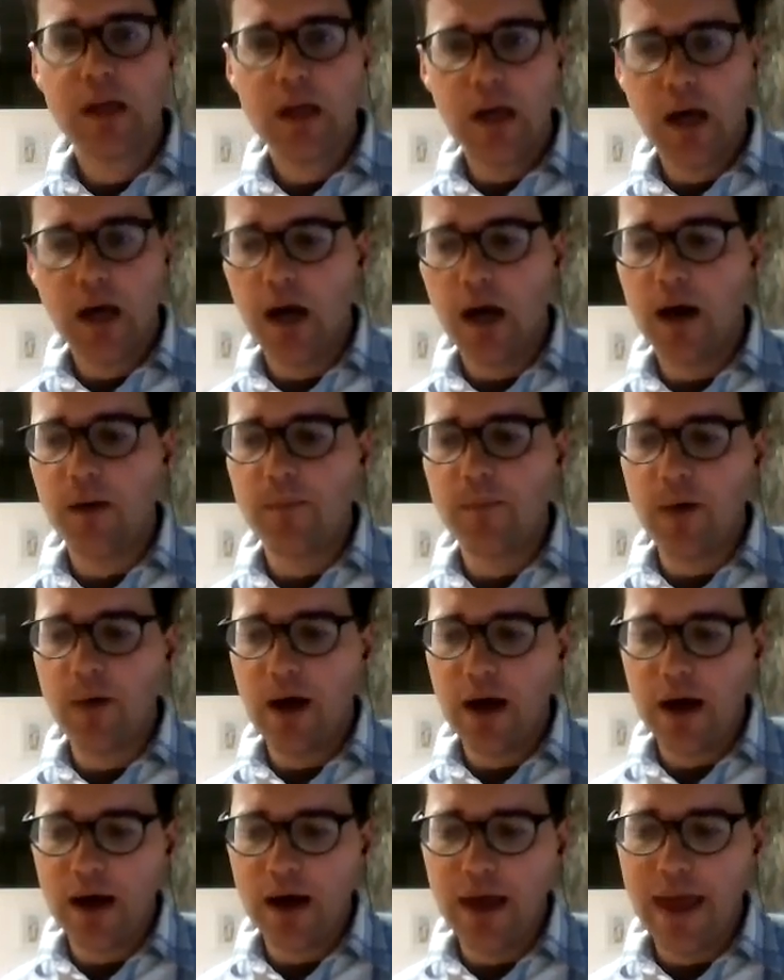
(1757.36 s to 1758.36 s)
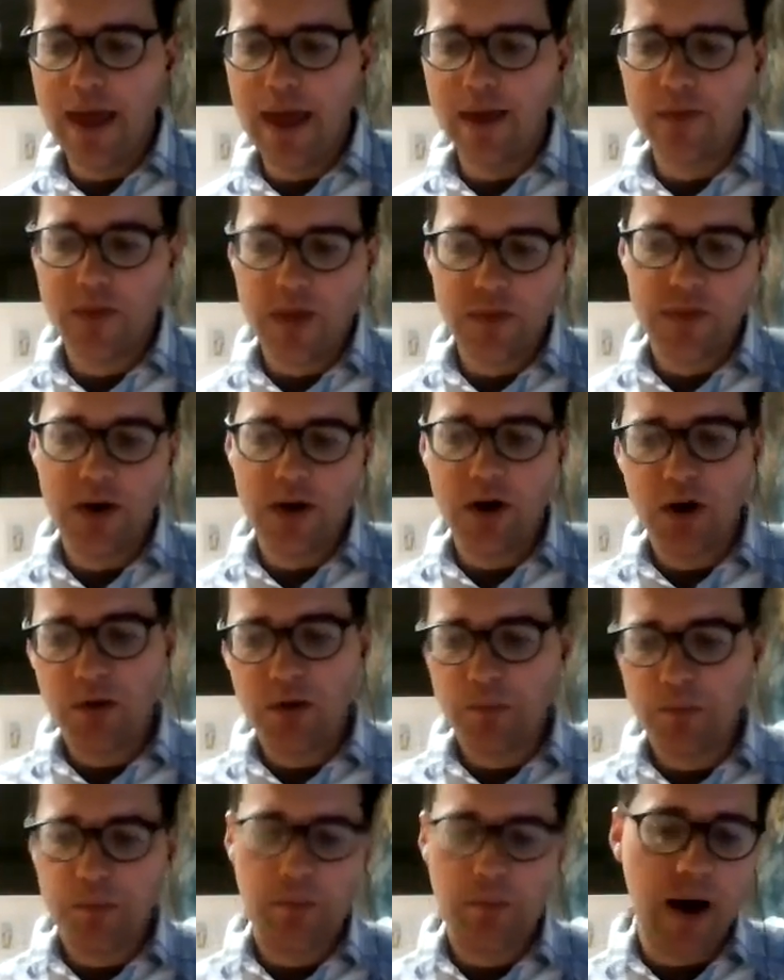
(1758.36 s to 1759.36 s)
and that
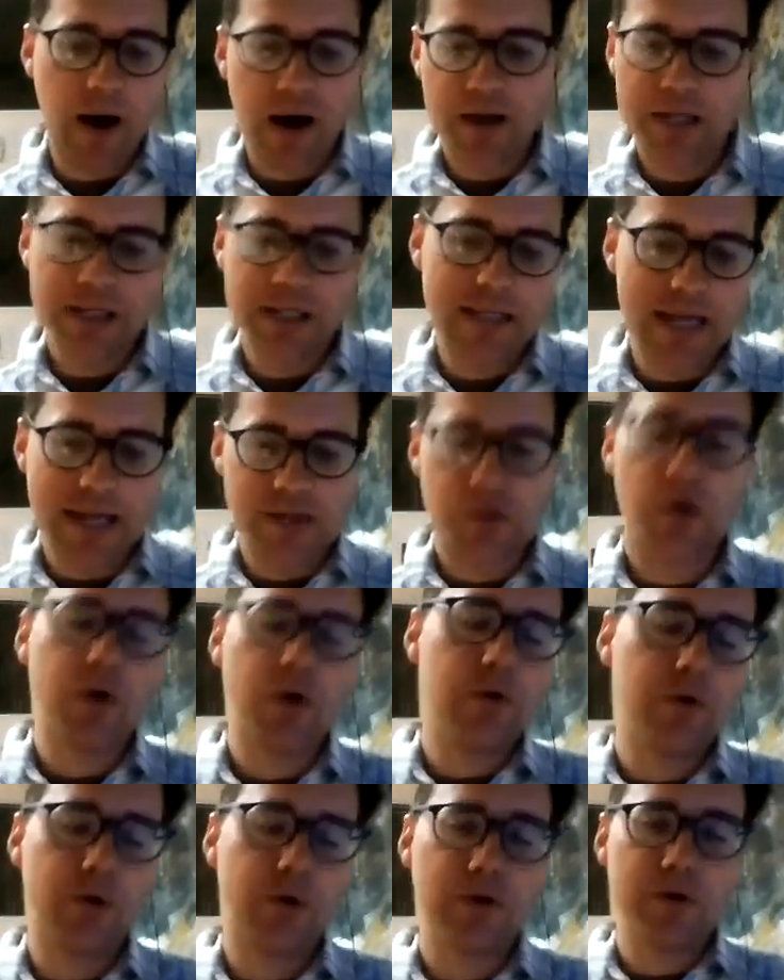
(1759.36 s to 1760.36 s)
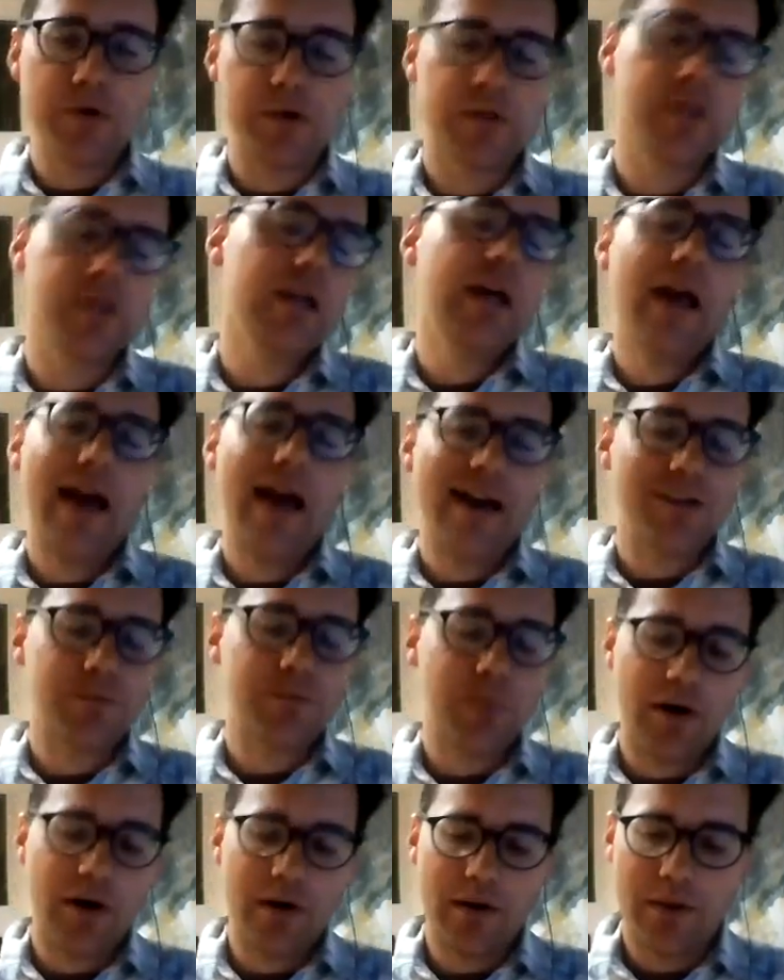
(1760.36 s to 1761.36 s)
they're bought in as owners as
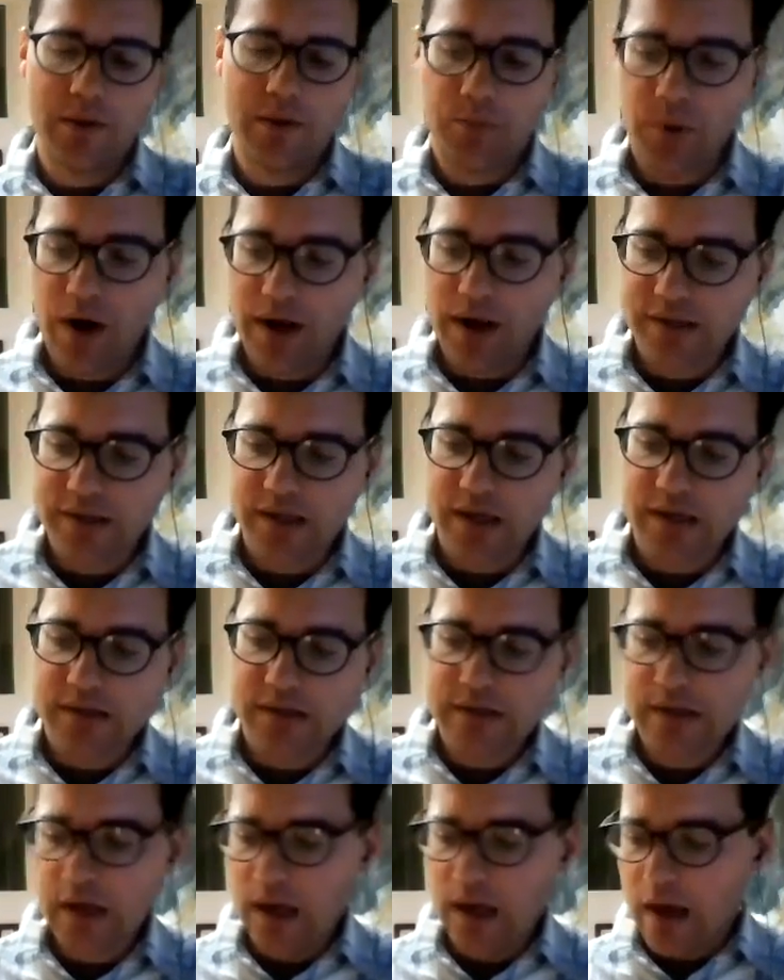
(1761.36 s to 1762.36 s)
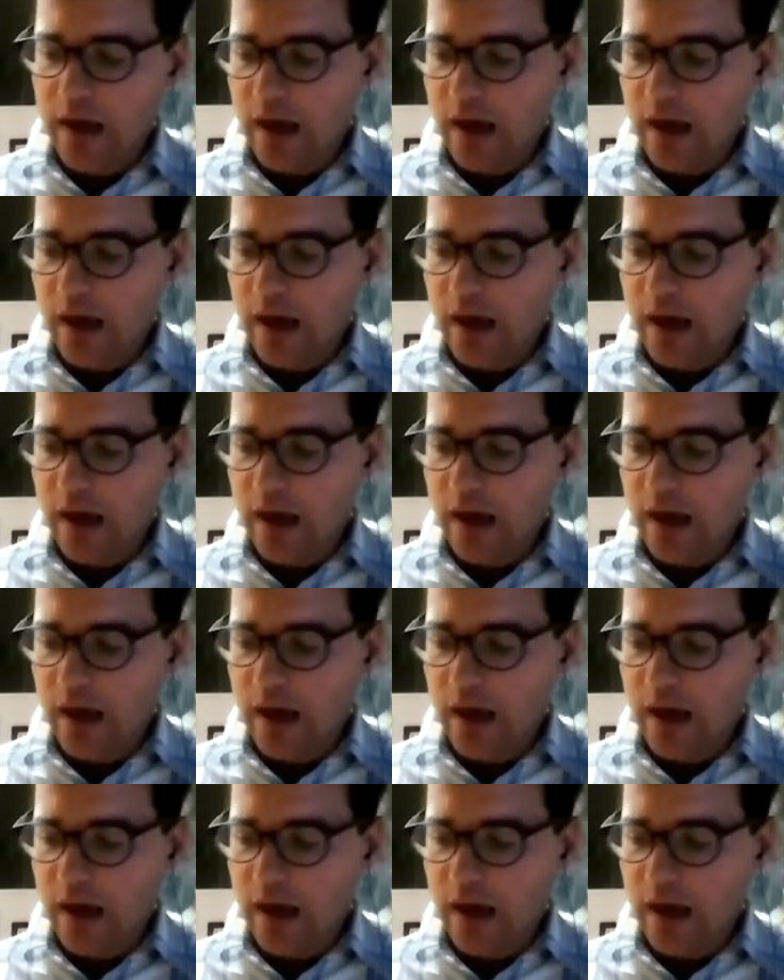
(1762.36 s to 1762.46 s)
part of the process.